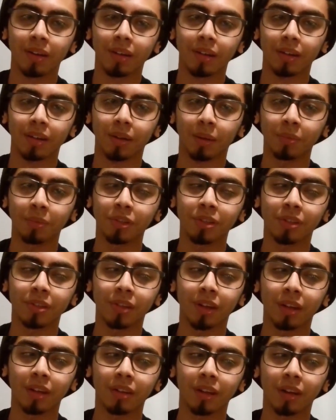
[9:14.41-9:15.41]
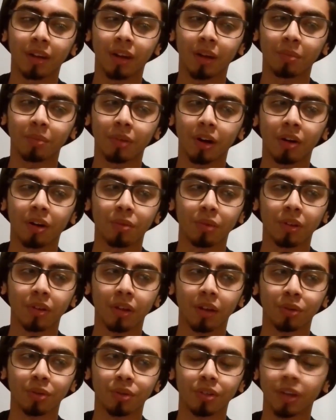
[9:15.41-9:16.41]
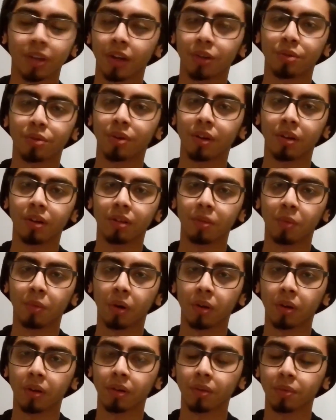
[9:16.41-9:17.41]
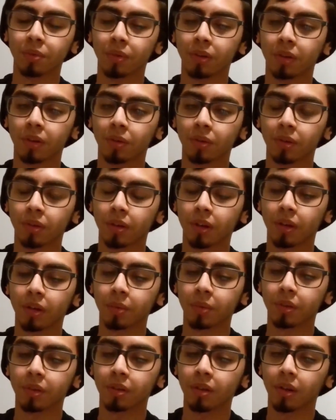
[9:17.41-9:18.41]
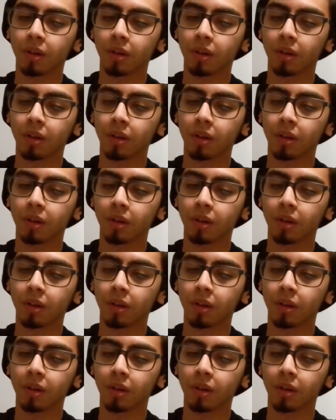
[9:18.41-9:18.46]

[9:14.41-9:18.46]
I'm just saying that I'm tired with how saturated the market is with those games.